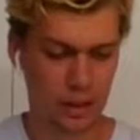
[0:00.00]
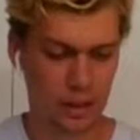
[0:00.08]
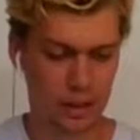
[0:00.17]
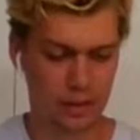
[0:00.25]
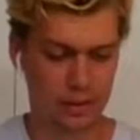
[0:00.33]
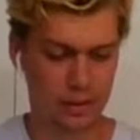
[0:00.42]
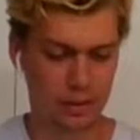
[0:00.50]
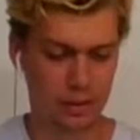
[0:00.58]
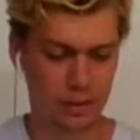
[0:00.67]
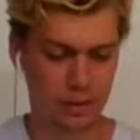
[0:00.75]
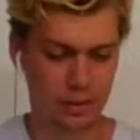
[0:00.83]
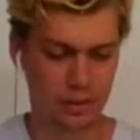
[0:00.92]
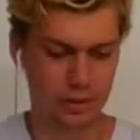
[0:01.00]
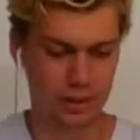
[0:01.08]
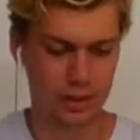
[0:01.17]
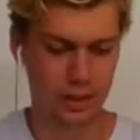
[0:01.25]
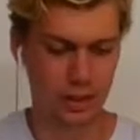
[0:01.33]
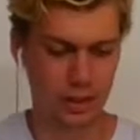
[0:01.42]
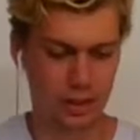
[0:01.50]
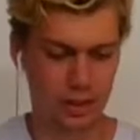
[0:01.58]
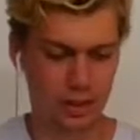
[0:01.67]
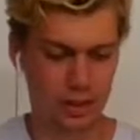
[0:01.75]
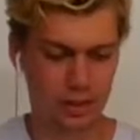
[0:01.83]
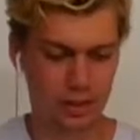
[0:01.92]
And so
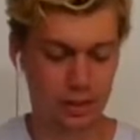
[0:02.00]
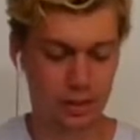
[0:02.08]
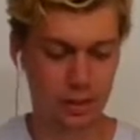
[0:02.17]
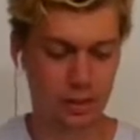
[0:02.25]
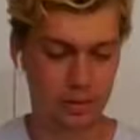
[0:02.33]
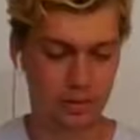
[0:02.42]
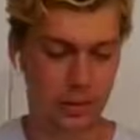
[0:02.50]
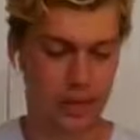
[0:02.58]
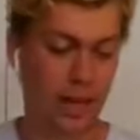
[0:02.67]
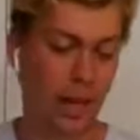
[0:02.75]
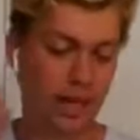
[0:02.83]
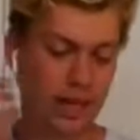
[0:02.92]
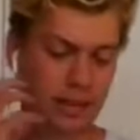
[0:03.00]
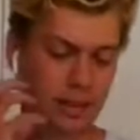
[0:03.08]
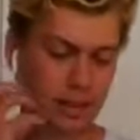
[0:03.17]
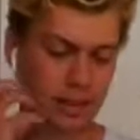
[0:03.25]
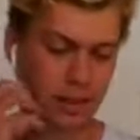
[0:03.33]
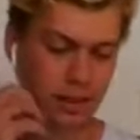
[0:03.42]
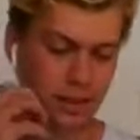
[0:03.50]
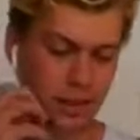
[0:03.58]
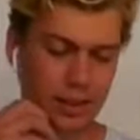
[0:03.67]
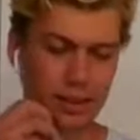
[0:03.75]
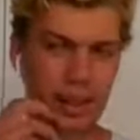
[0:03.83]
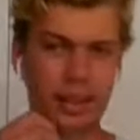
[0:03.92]
my dad and
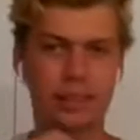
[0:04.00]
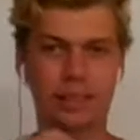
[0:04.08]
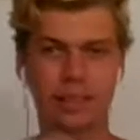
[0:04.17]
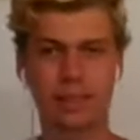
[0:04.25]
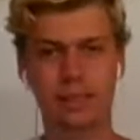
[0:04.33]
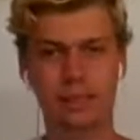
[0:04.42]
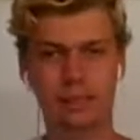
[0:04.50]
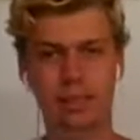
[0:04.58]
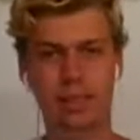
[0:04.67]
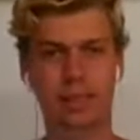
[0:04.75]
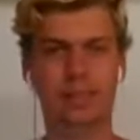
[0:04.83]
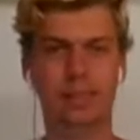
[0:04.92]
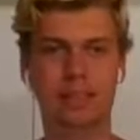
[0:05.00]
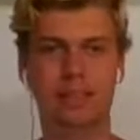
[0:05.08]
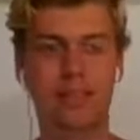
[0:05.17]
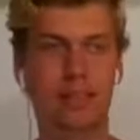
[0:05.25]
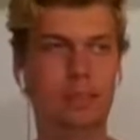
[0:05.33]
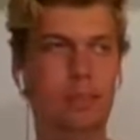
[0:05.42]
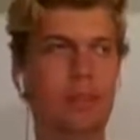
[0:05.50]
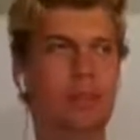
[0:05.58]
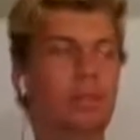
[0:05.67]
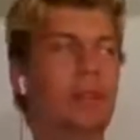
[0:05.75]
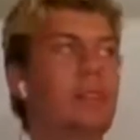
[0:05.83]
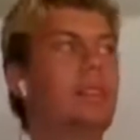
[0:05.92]
Carly had like taken
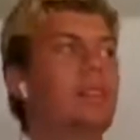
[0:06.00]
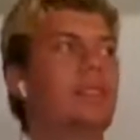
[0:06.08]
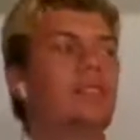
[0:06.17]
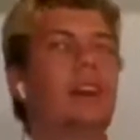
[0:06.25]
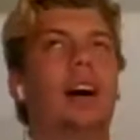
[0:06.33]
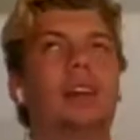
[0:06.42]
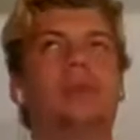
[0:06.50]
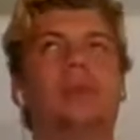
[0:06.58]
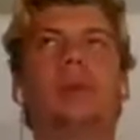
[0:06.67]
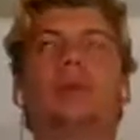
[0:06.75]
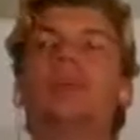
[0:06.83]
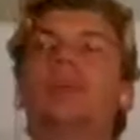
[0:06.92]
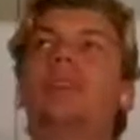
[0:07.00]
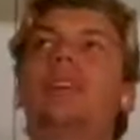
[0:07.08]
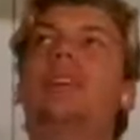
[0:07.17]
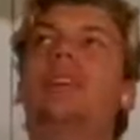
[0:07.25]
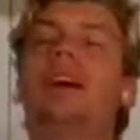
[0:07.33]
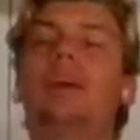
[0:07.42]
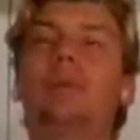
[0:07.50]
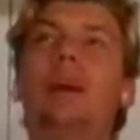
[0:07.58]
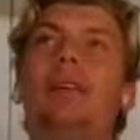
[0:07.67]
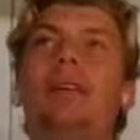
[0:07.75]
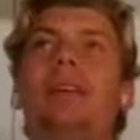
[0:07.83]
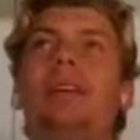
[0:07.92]
Benjamin to the hospital, and
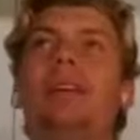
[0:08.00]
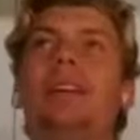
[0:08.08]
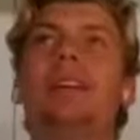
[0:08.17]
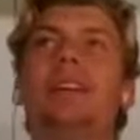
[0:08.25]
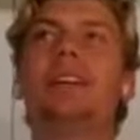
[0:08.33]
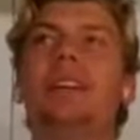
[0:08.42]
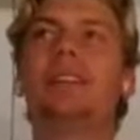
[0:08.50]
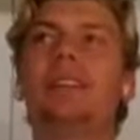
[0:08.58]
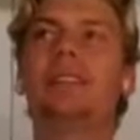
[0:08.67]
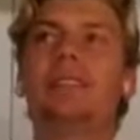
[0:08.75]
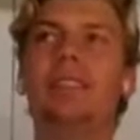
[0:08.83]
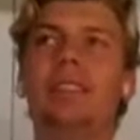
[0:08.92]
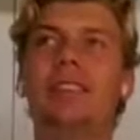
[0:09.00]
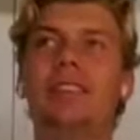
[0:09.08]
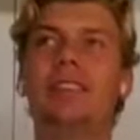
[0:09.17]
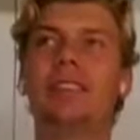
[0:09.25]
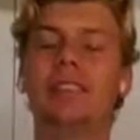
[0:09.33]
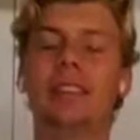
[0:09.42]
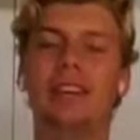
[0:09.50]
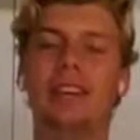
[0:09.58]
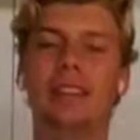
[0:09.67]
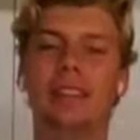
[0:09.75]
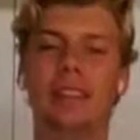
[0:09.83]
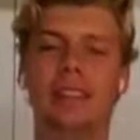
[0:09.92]
apparently when
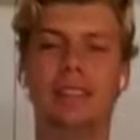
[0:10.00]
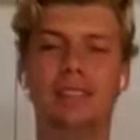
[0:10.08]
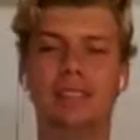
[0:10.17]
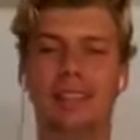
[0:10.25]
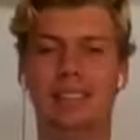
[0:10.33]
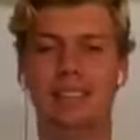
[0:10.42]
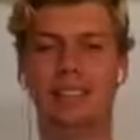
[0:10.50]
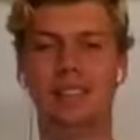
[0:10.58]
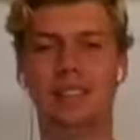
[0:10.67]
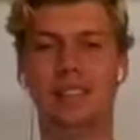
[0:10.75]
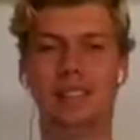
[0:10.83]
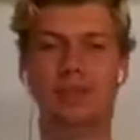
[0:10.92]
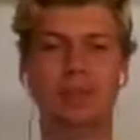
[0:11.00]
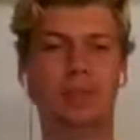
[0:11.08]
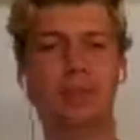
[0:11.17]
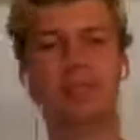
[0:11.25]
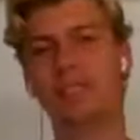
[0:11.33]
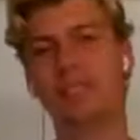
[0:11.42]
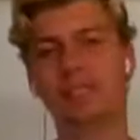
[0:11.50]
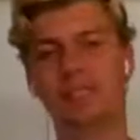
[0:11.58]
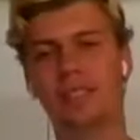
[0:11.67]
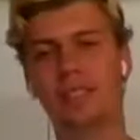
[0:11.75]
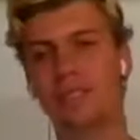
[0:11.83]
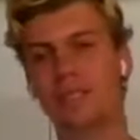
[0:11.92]
he like just started rolling
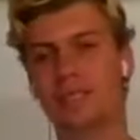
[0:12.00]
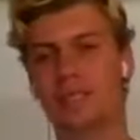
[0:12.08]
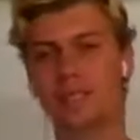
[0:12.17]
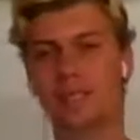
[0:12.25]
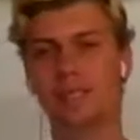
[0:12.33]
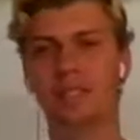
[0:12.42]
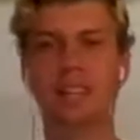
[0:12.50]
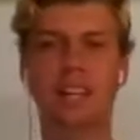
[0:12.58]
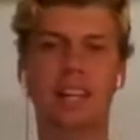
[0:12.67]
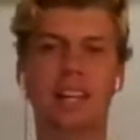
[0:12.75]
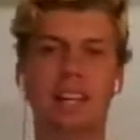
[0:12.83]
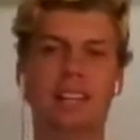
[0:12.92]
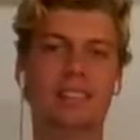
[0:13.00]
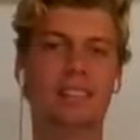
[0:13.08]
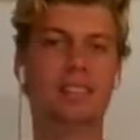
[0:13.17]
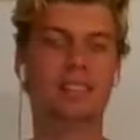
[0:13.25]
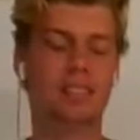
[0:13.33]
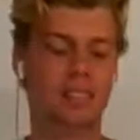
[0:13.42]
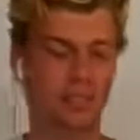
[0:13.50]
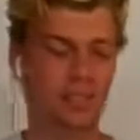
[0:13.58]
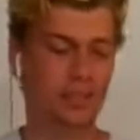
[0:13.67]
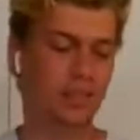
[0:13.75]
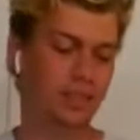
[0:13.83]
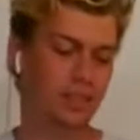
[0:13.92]
over and using his right hand when he
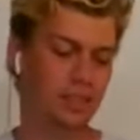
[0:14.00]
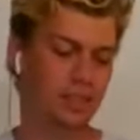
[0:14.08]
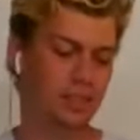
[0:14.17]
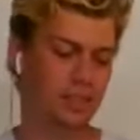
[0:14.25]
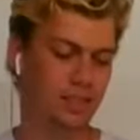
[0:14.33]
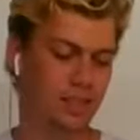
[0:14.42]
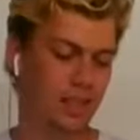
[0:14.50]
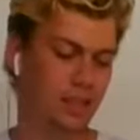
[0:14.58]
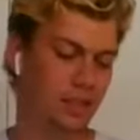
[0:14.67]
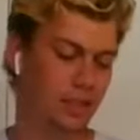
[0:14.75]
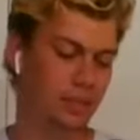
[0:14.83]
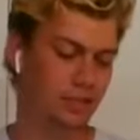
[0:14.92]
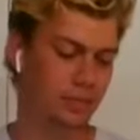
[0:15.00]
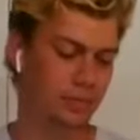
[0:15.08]
saw the nurse. That's what